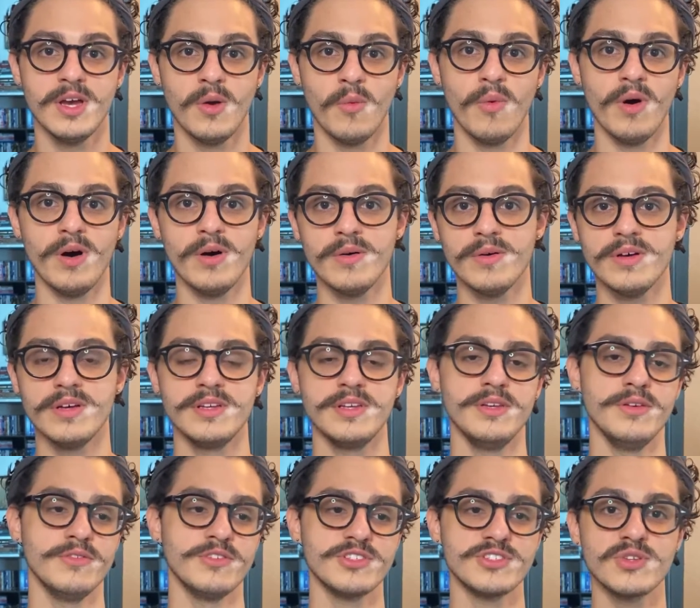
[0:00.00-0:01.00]
Well,
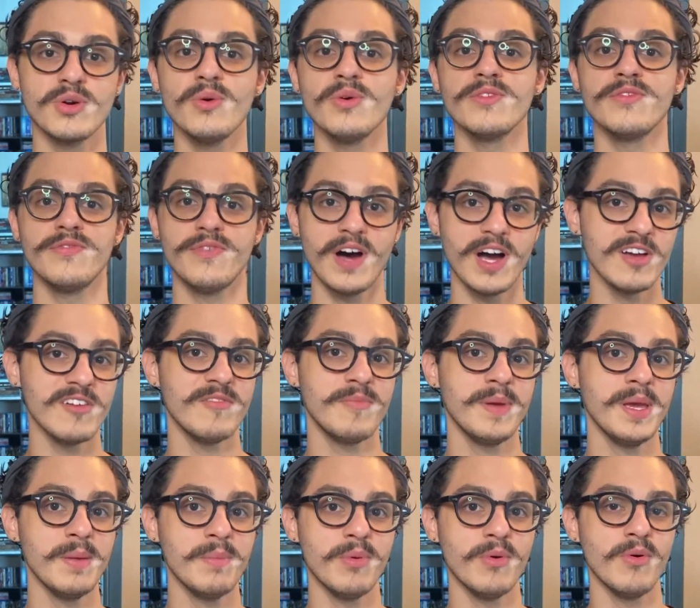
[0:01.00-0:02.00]
you just told 5
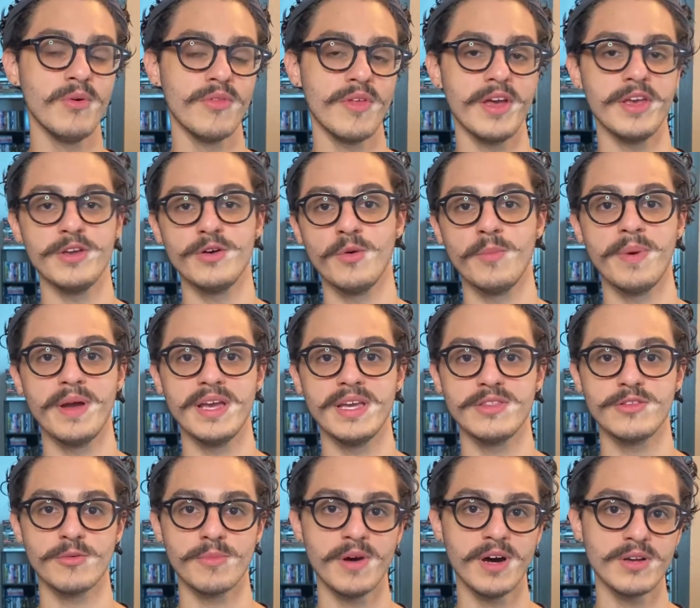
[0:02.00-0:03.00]
people that you'll paint
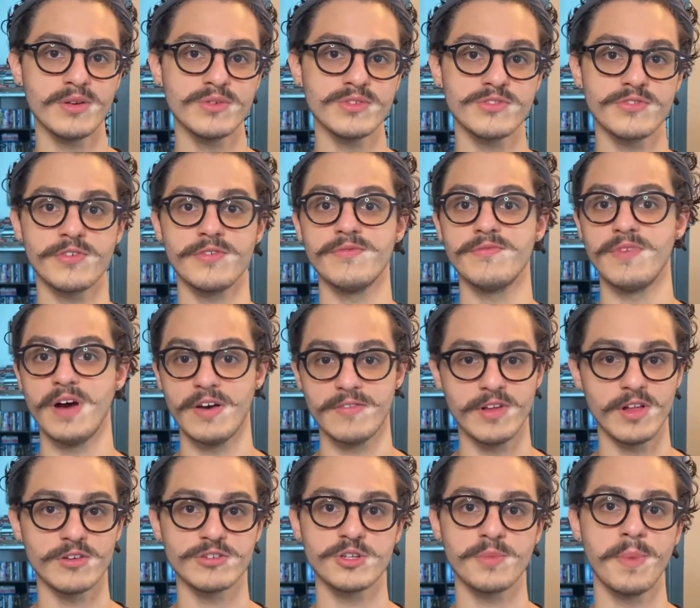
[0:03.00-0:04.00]
their models for
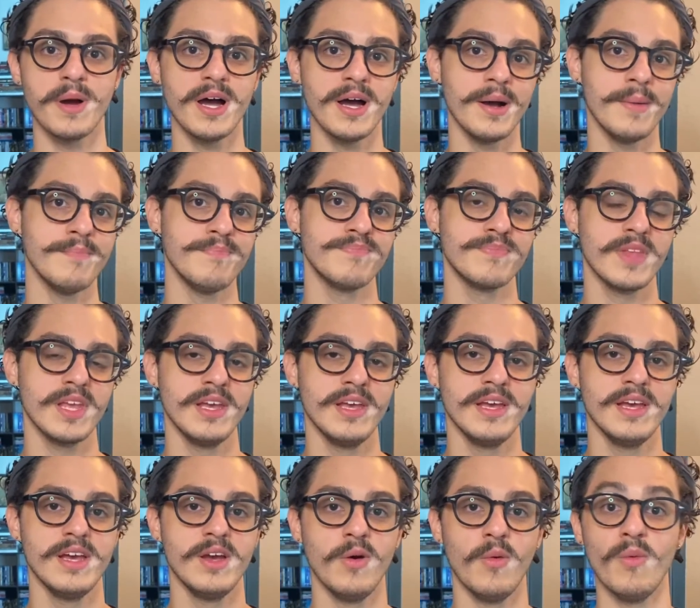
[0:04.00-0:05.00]
$5 a pop.
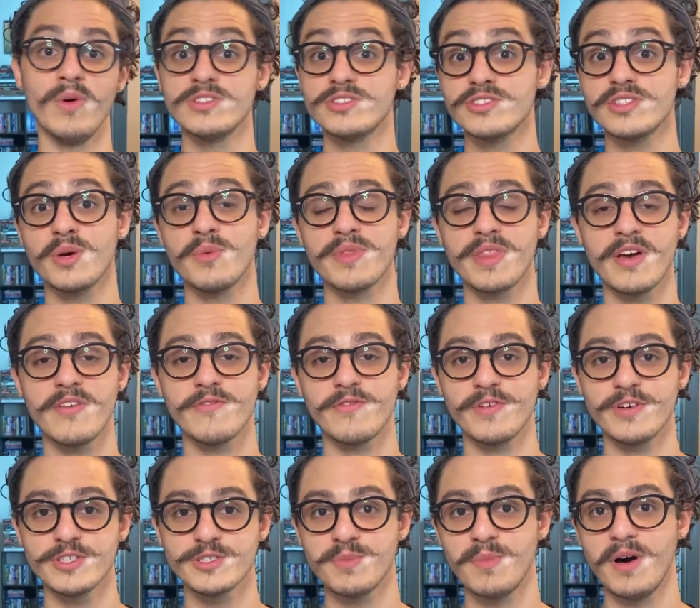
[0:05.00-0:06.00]
Once you're done with that
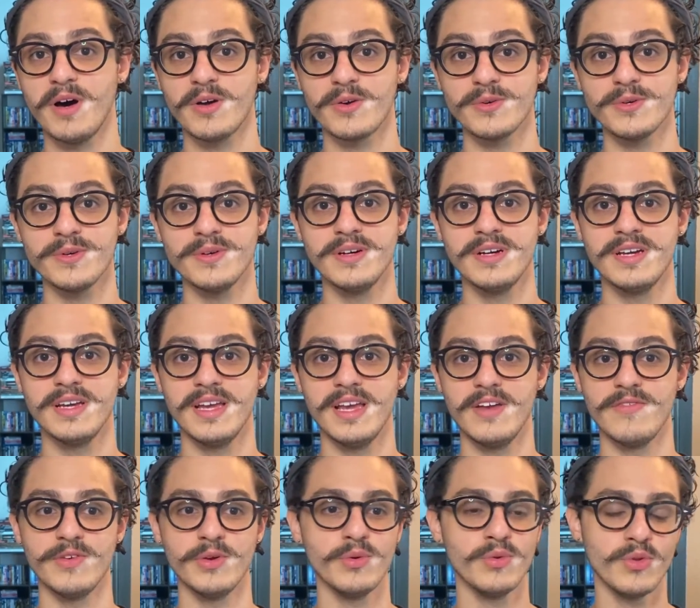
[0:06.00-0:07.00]
first model,
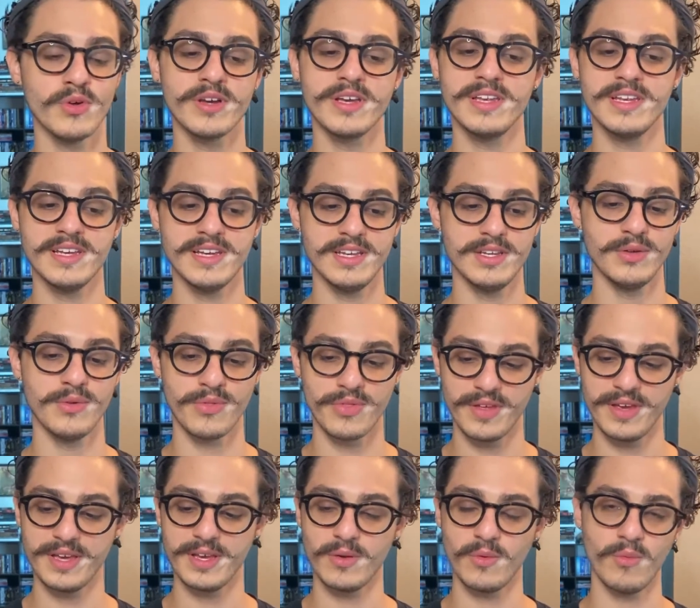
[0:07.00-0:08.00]
if you look at it and you
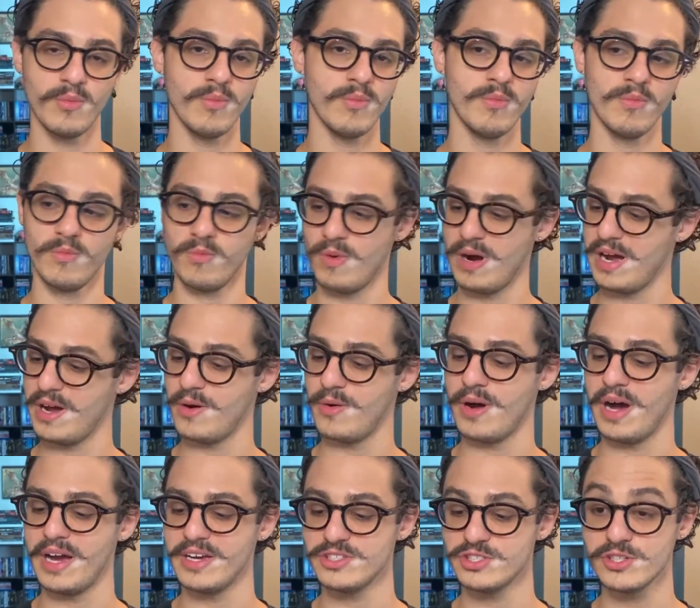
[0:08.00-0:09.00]
think, wow,
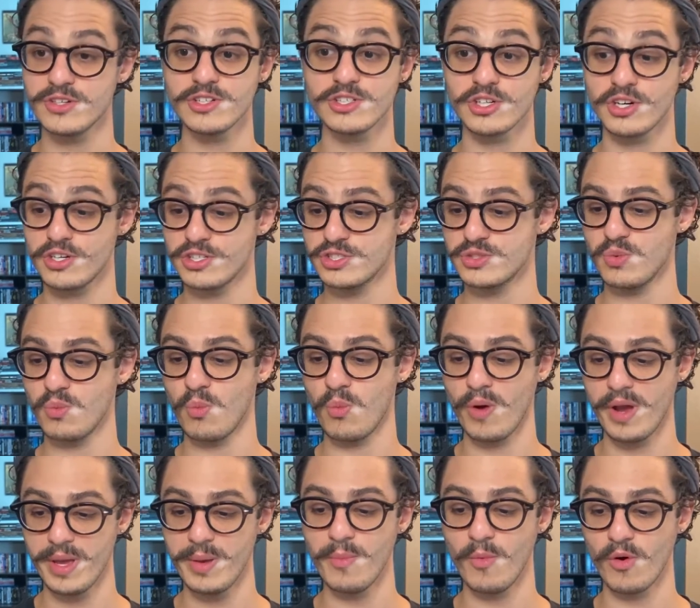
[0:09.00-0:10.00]
I should have charged
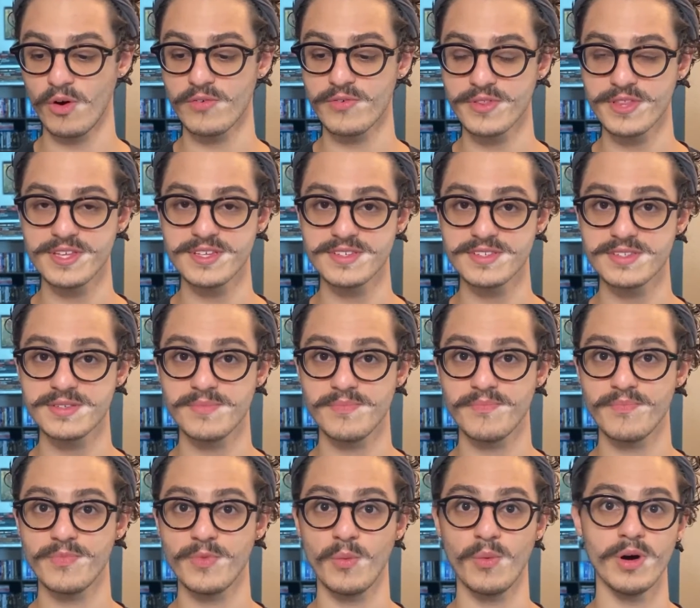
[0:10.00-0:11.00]
way more for this,
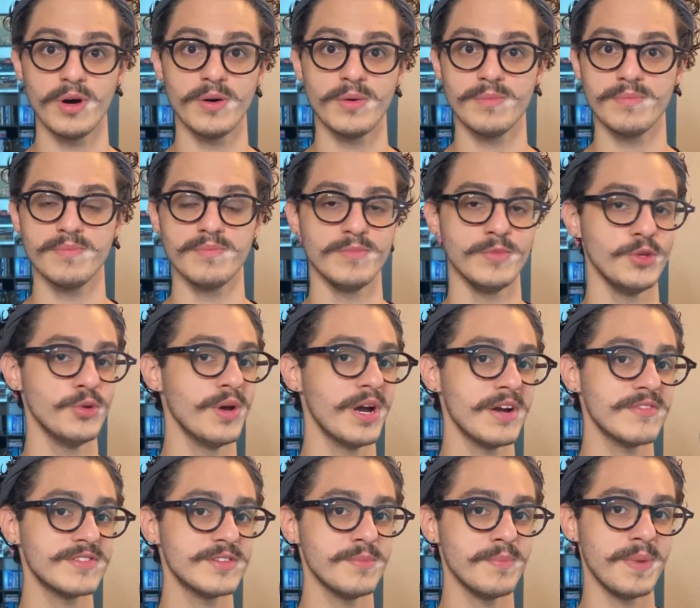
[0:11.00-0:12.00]
well, you
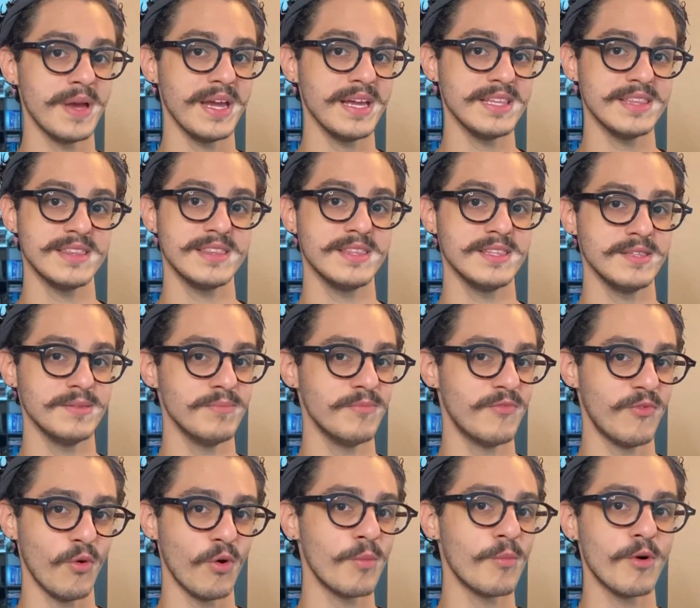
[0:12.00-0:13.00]
have to paint
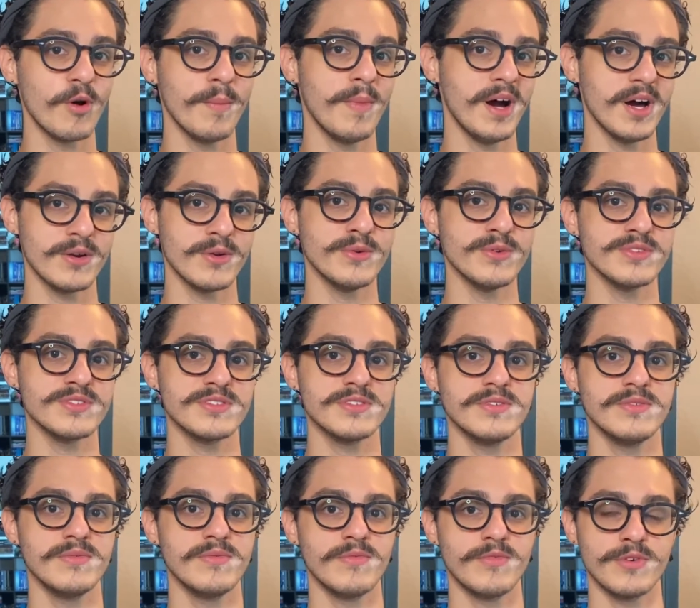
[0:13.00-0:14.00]
4 more models
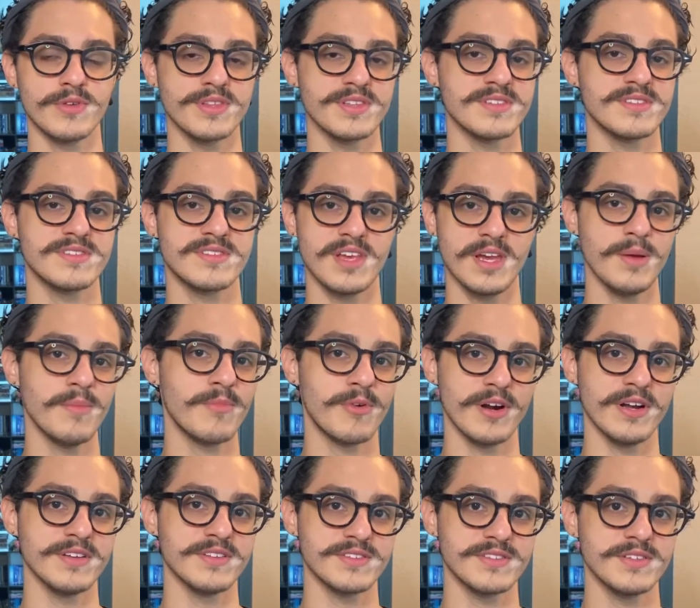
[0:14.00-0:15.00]
for the same
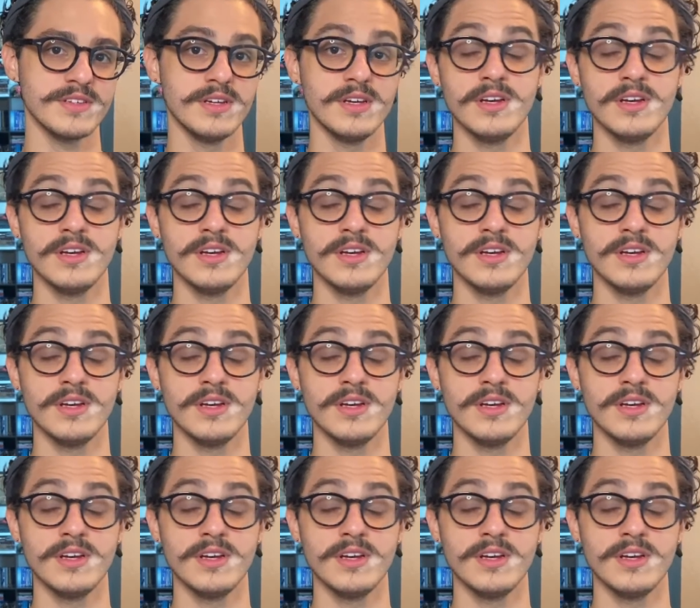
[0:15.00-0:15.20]
price.